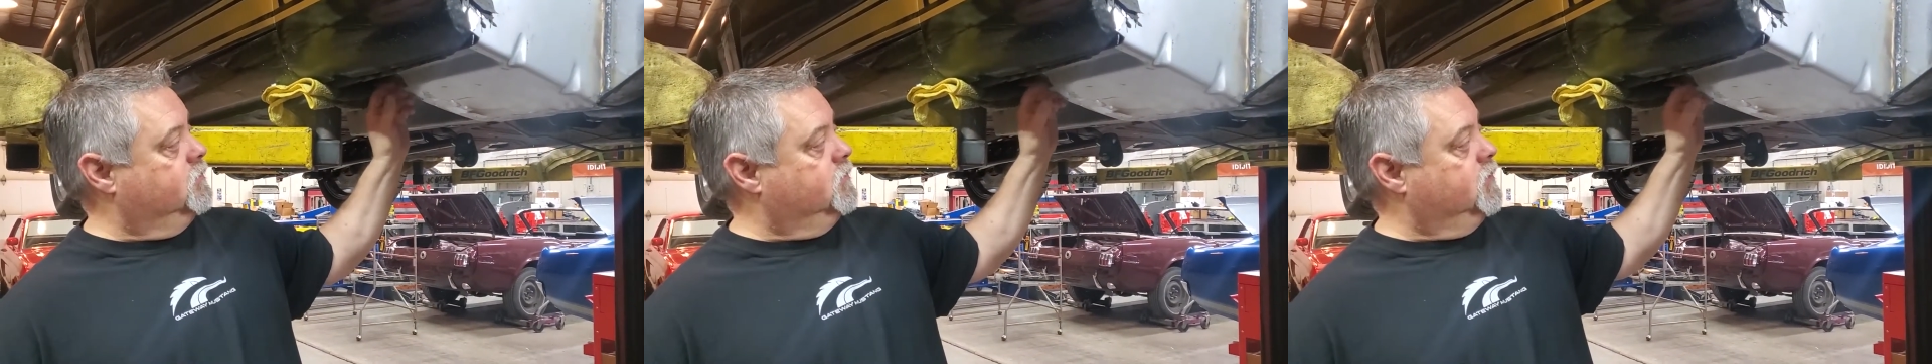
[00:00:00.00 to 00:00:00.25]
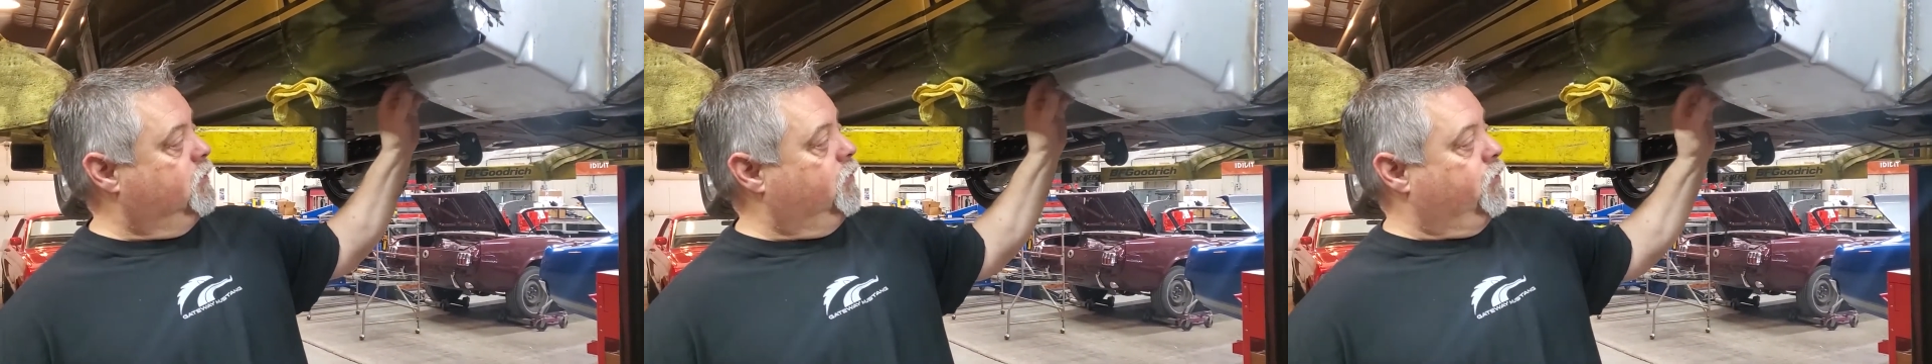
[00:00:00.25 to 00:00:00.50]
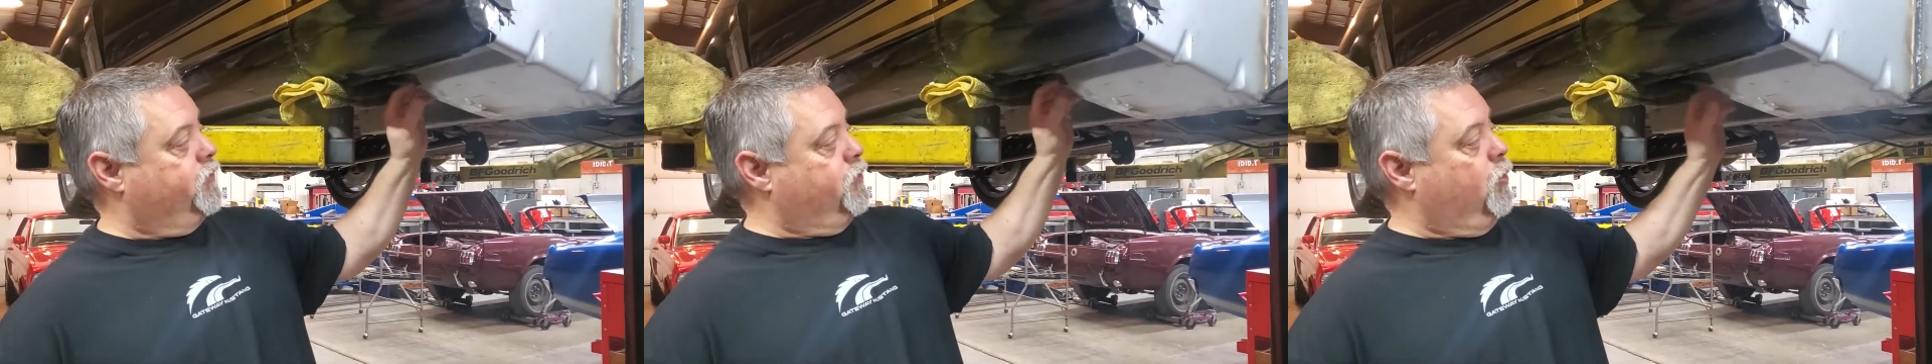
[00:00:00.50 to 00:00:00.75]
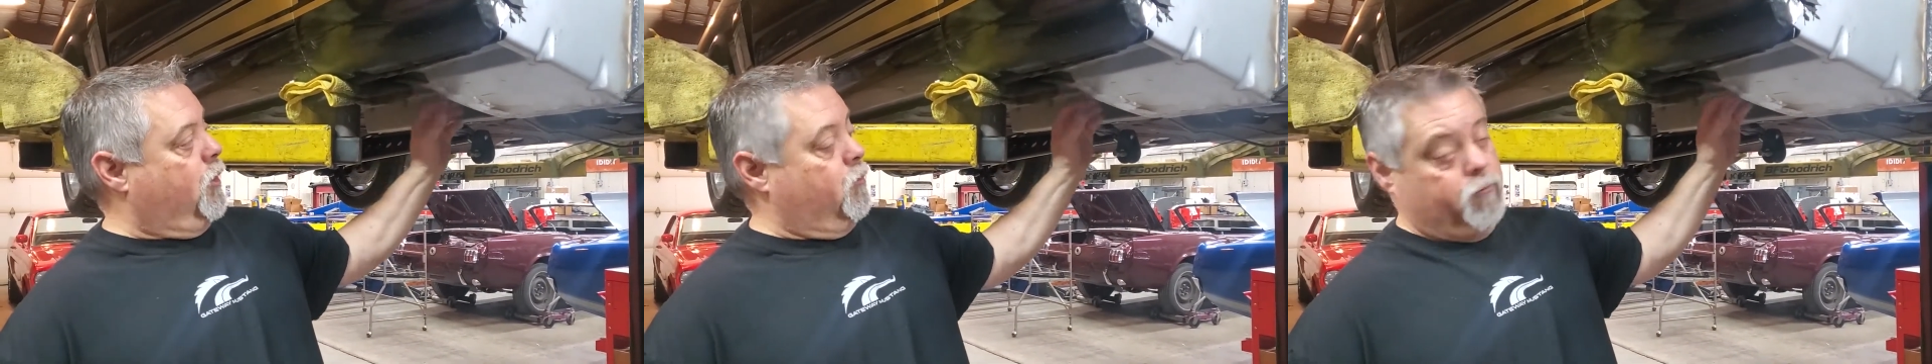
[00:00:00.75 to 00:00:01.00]
you know, there's
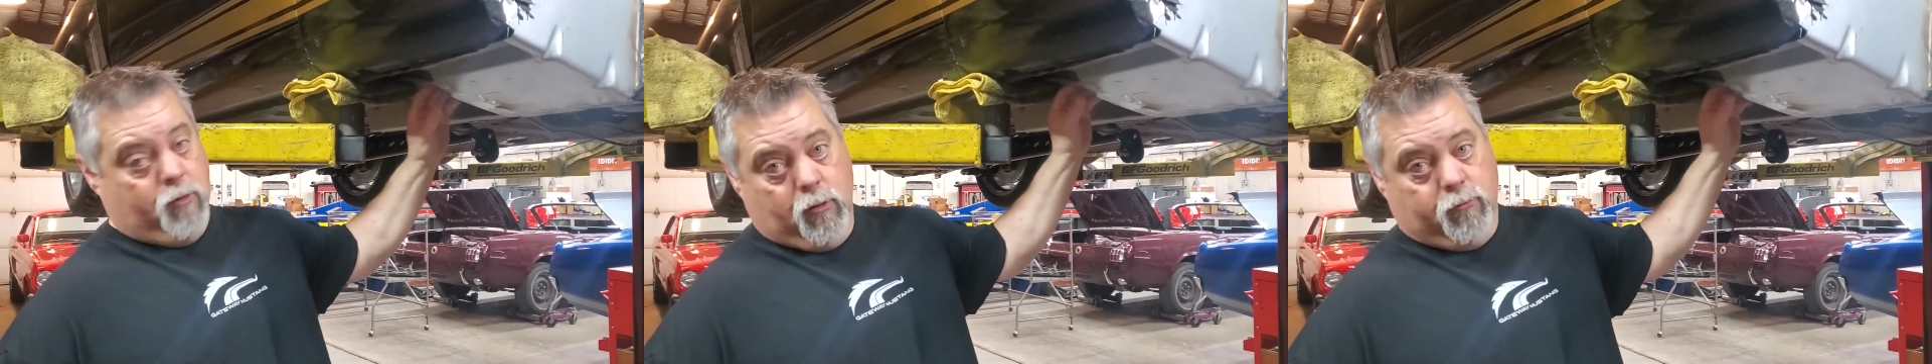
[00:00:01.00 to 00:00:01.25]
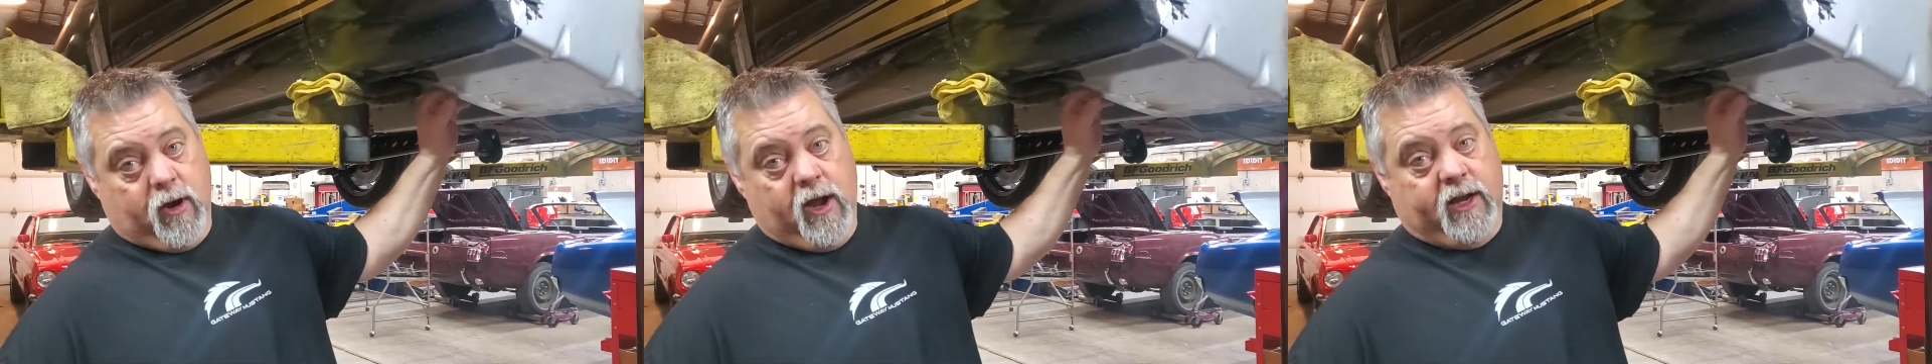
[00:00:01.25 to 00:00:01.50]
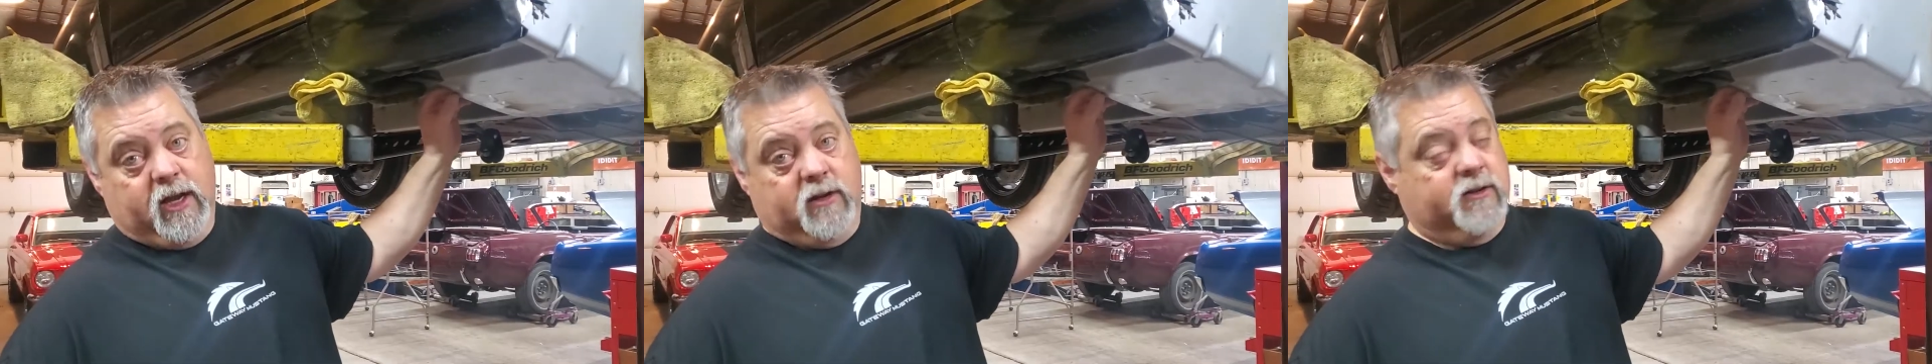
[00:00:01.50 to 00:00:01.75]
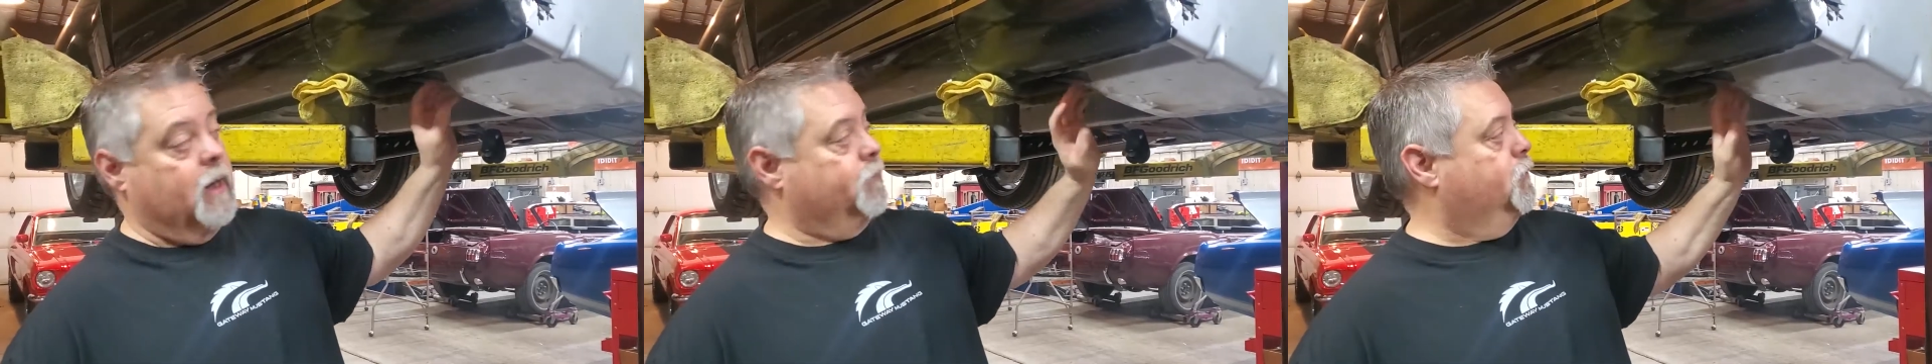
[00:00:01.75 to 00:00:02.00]
no overhanging
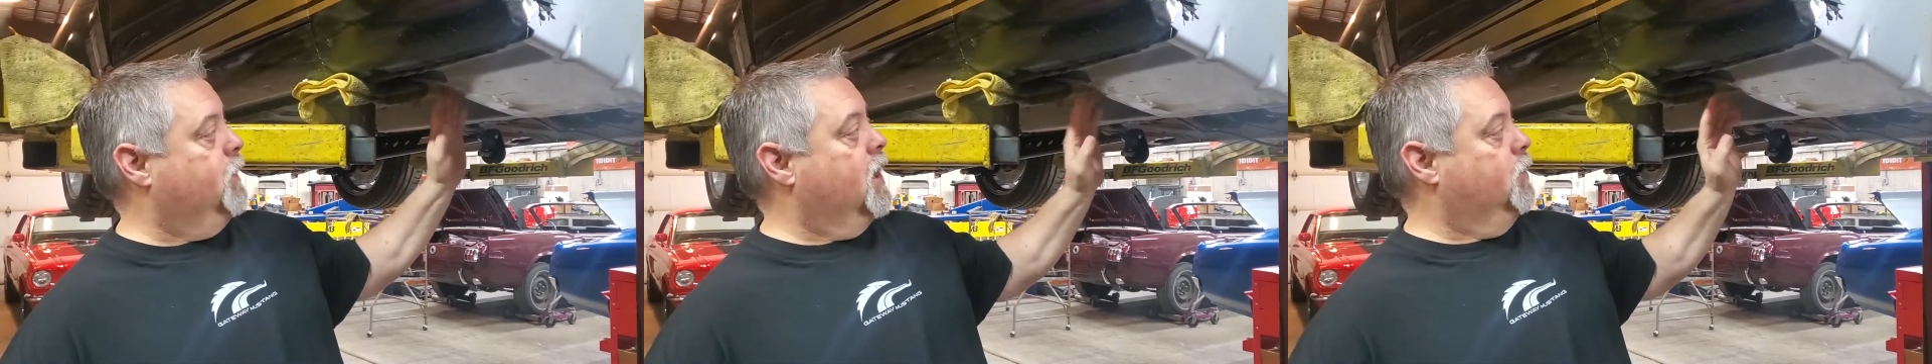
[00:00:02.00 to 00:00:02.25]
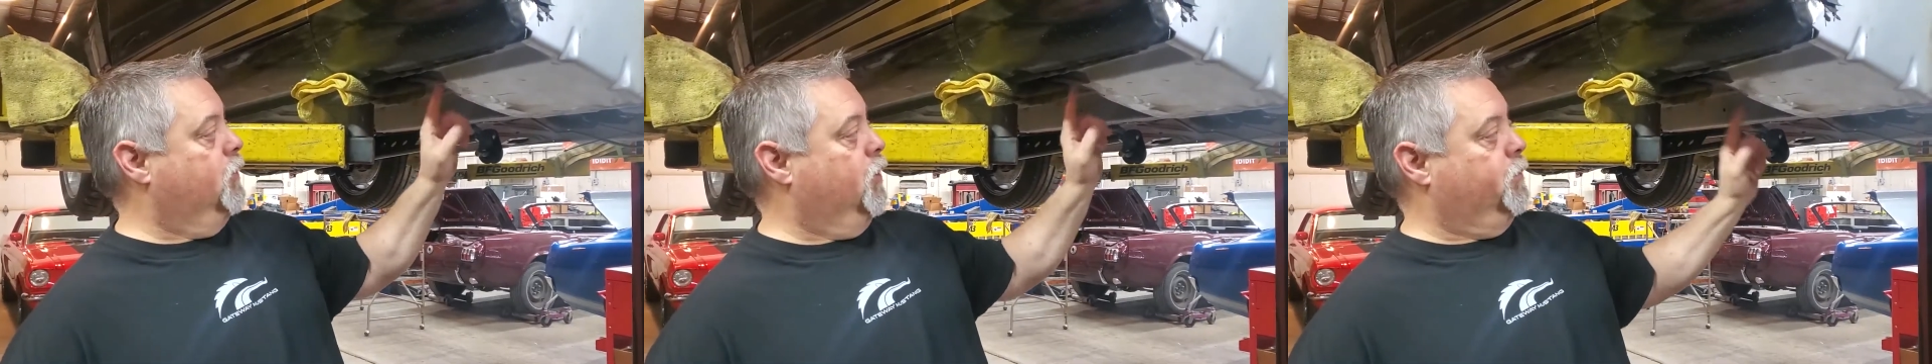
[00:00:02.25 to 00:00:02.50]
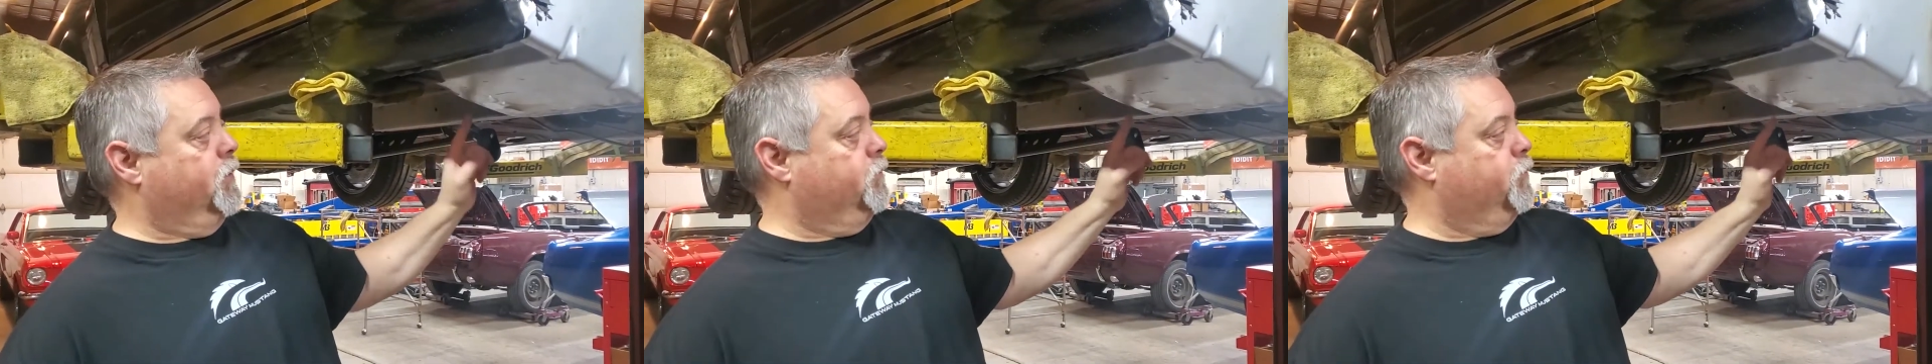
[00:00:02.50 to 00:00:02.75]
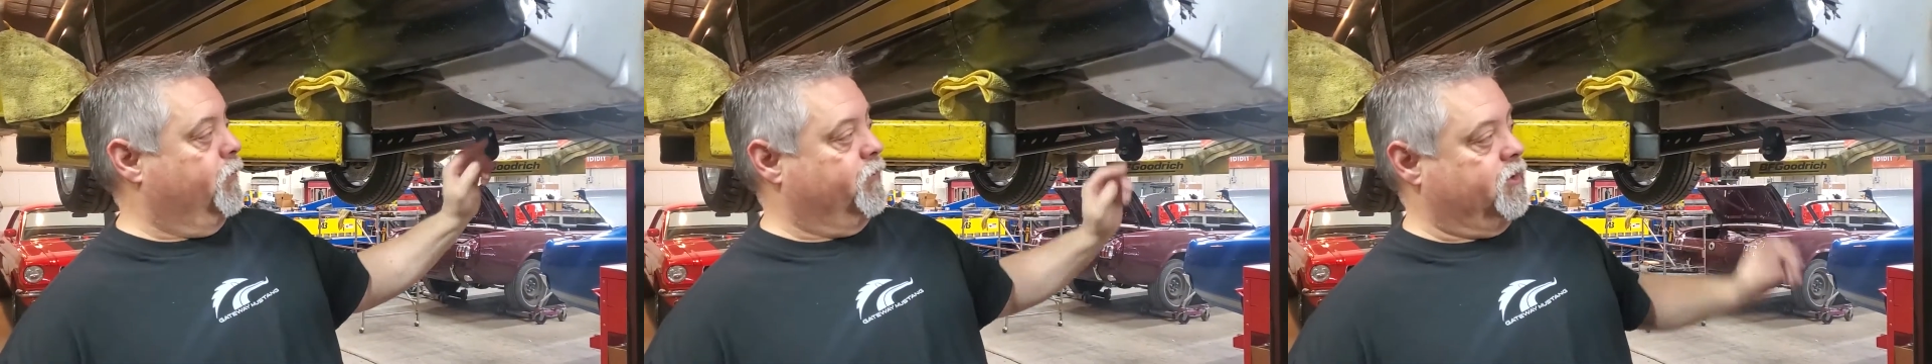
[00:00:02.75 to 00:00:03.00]
top to bottom. They'll be
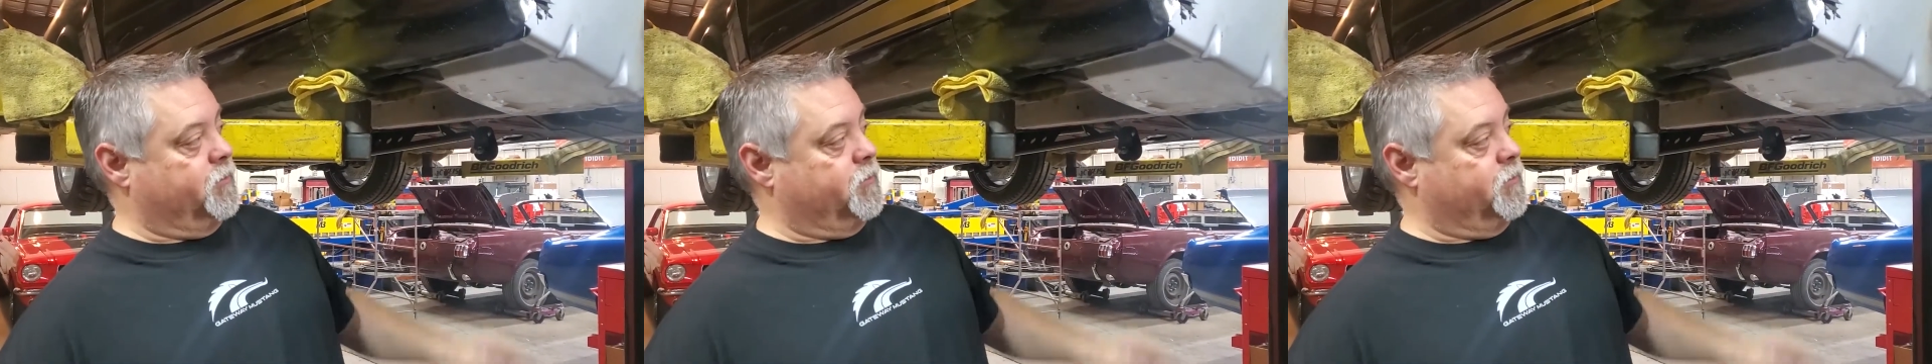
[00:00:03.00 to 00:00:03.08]
perfectly